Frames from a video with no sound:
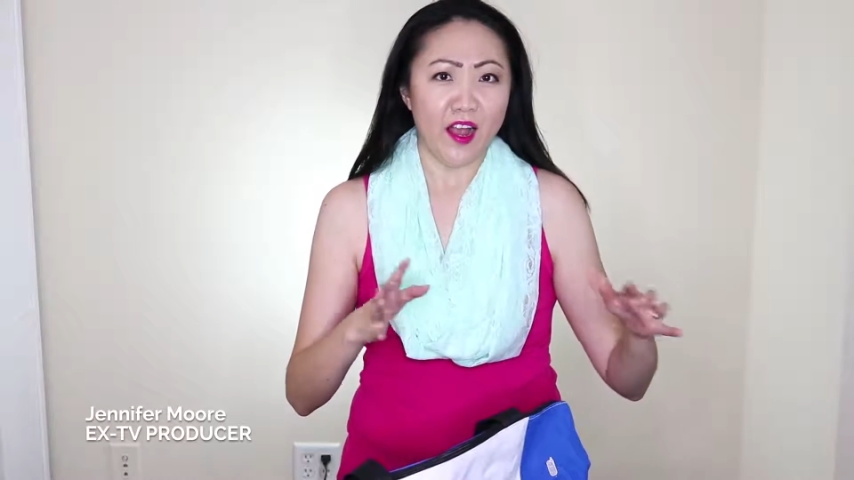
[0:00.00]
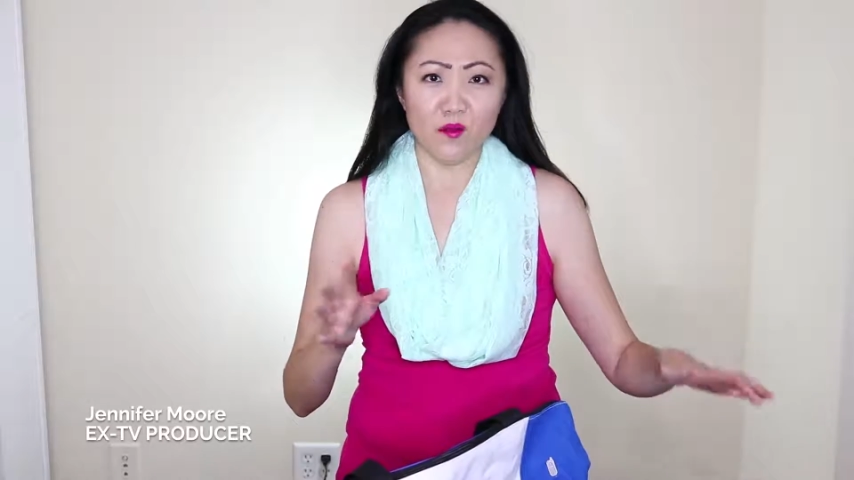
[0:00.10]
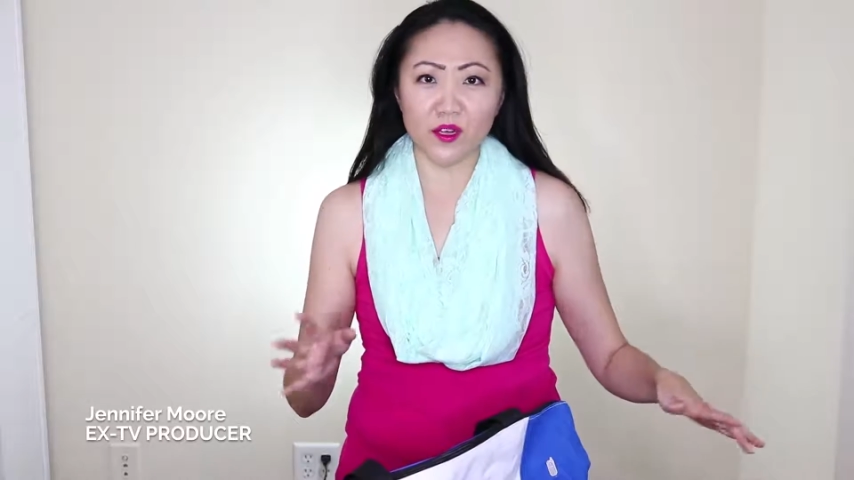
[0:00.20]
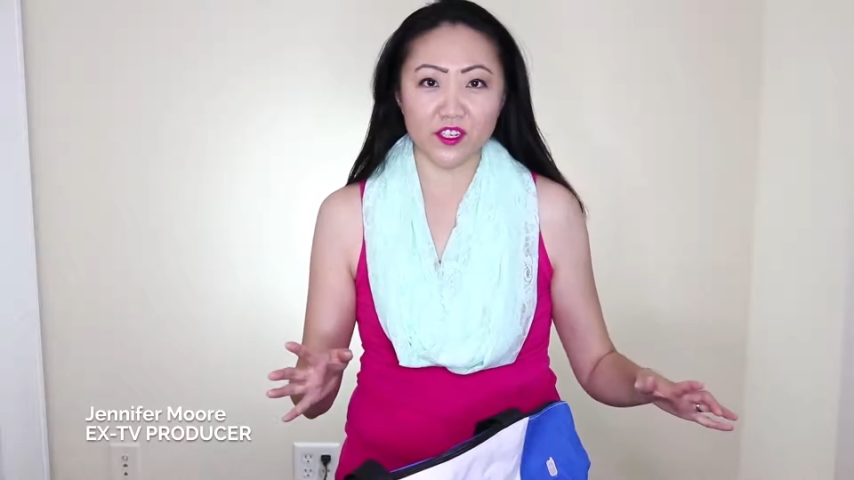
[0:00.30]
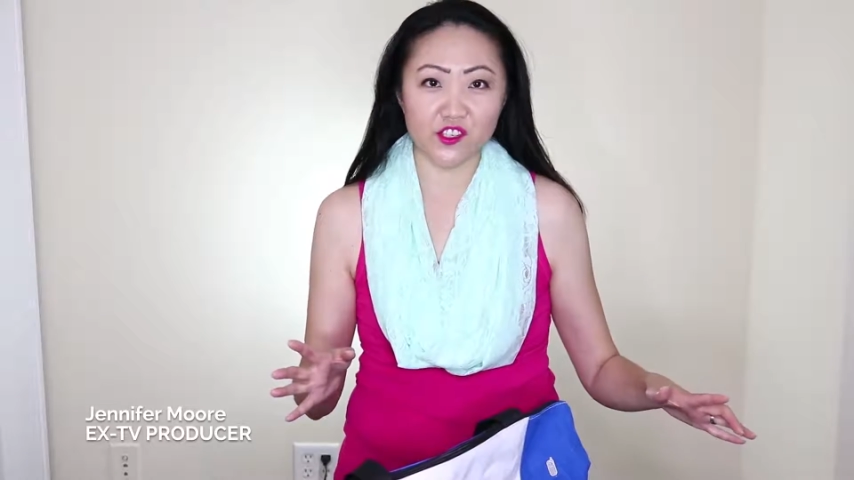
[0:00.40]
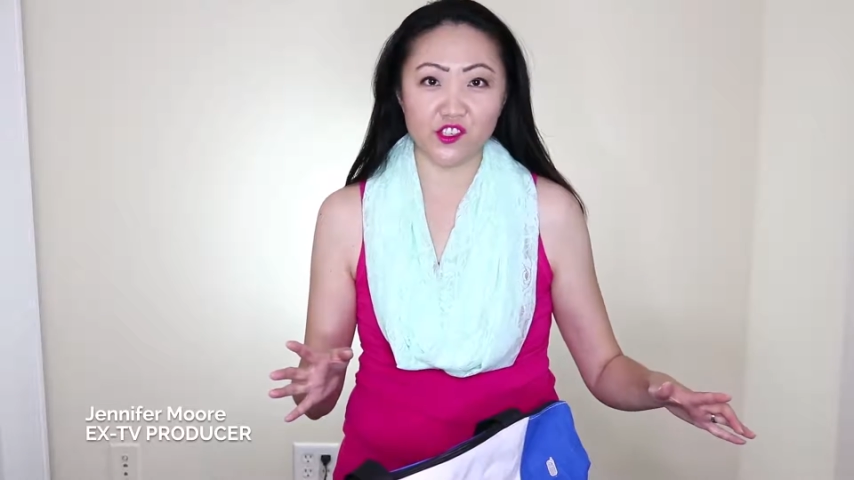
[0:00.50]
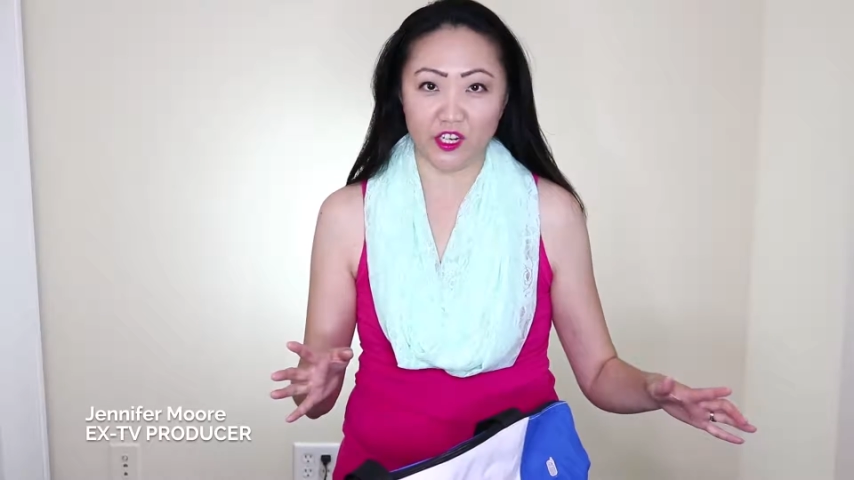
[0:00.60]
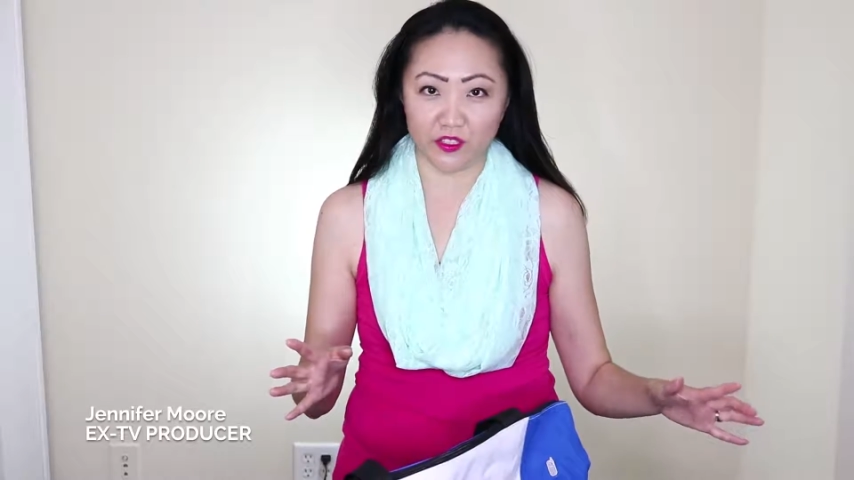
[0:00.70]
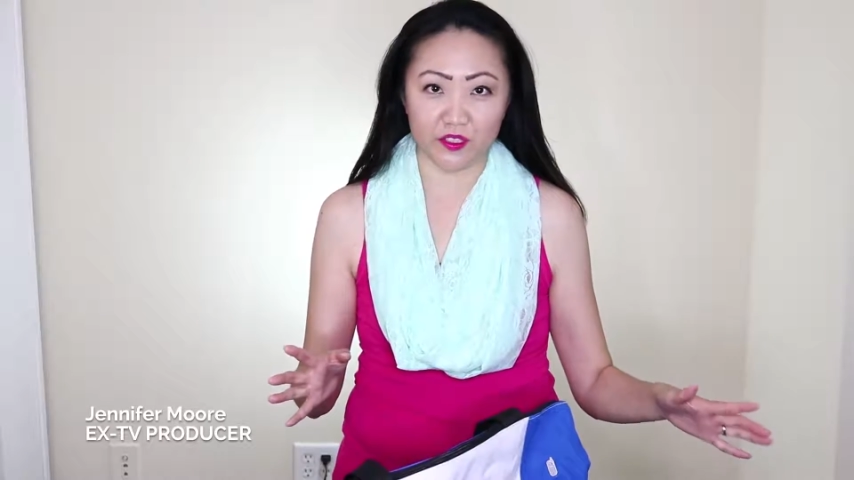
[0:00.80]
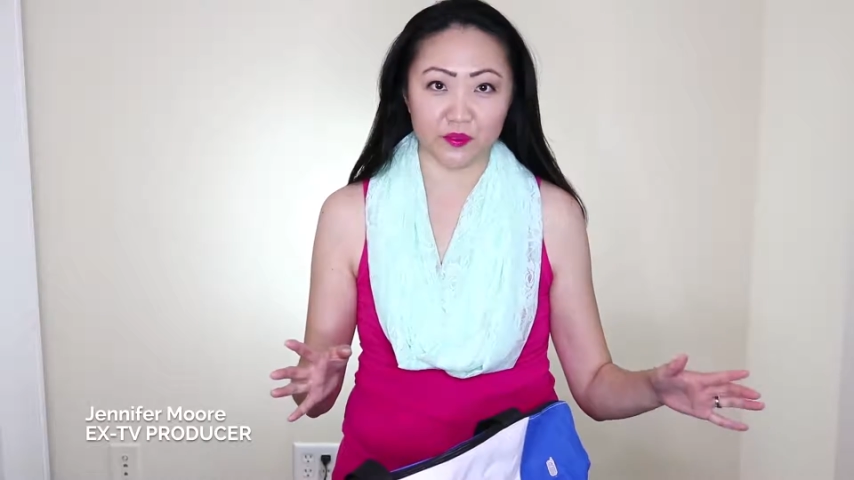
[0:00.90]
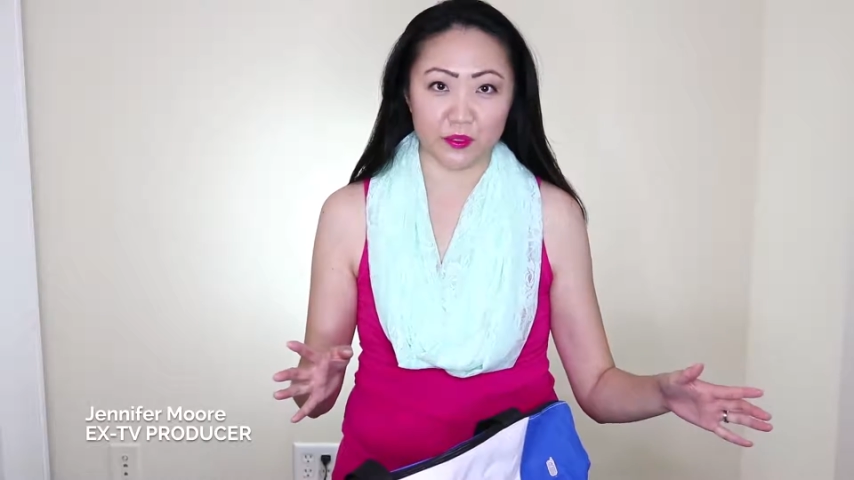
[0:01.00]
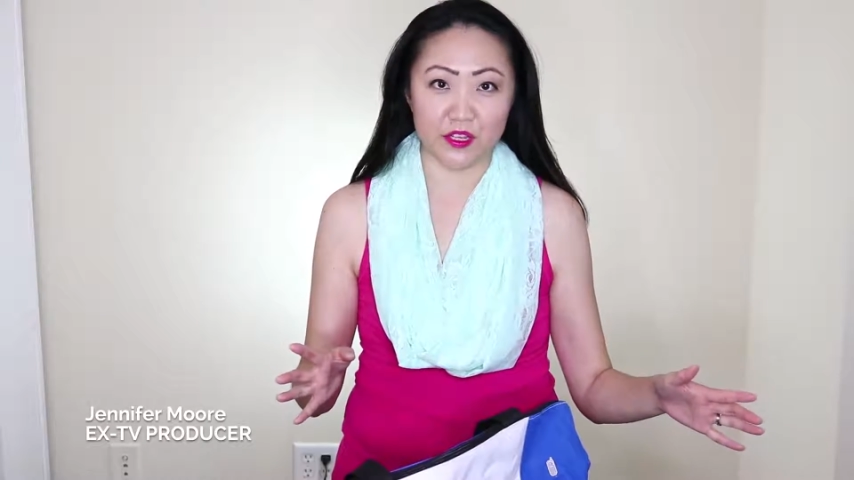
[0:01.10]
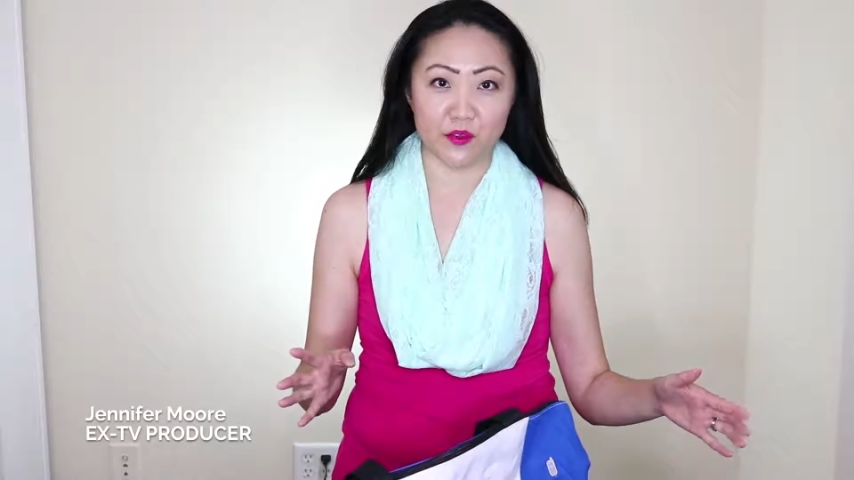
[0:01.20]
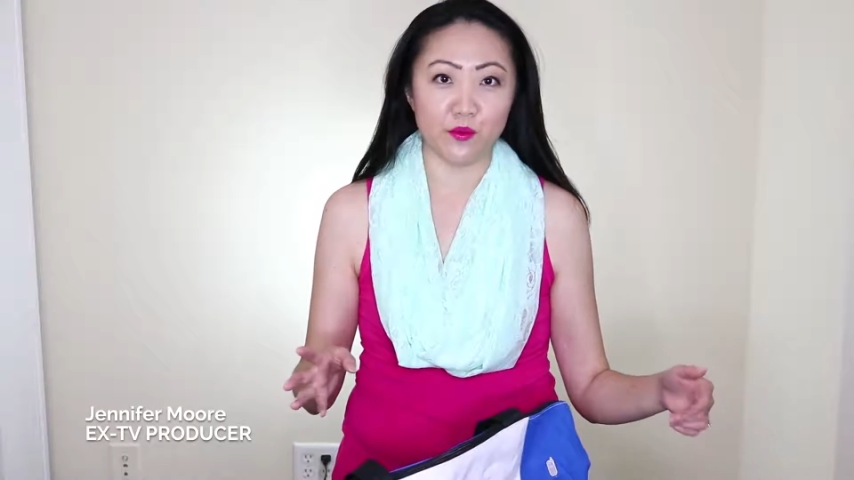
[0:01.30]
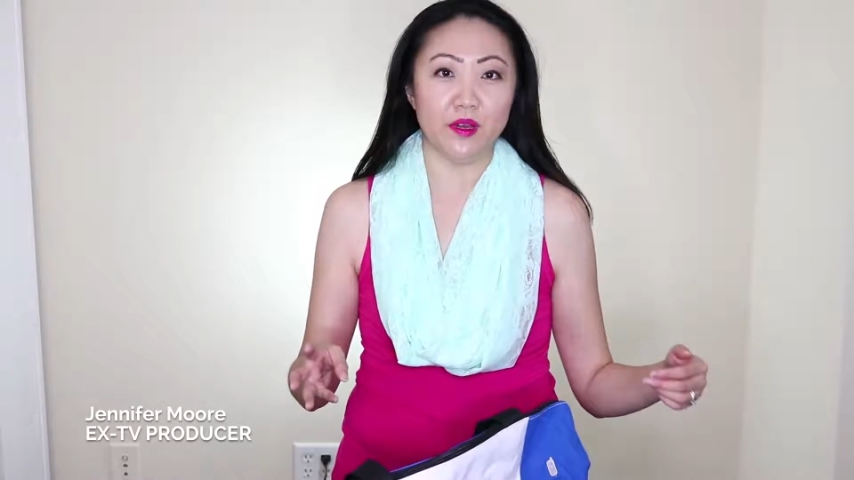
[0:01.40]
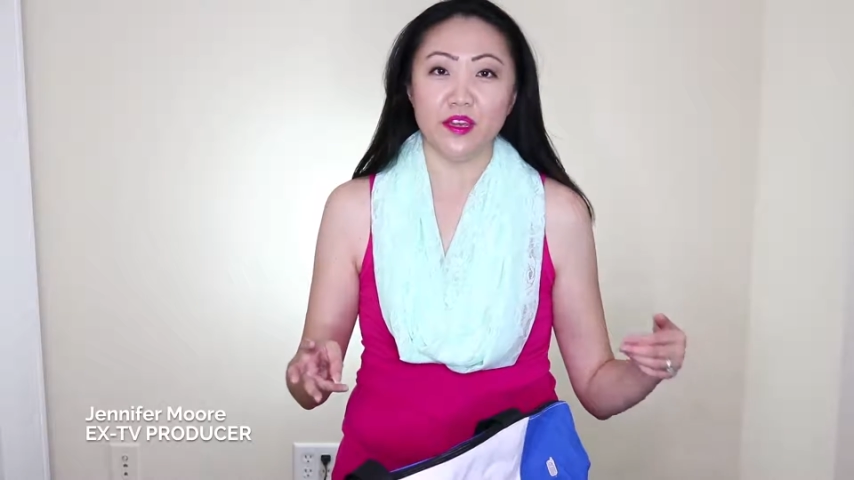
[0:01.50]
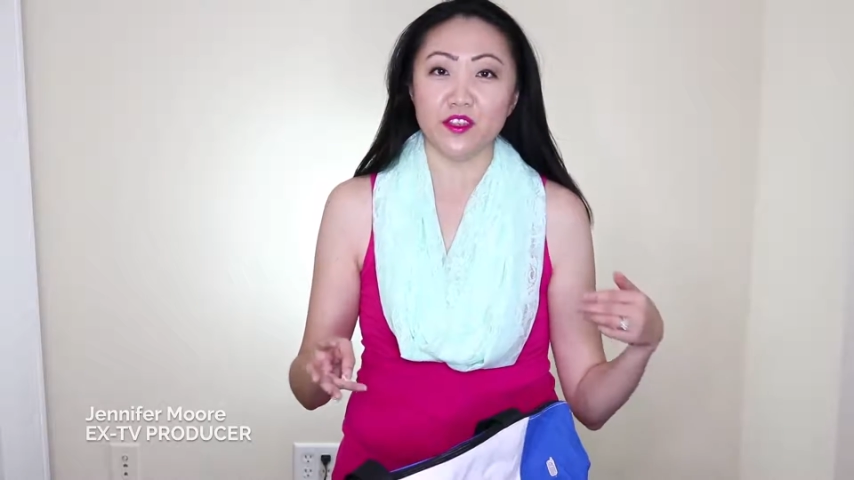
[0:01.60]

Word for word: I wanted to share this with you.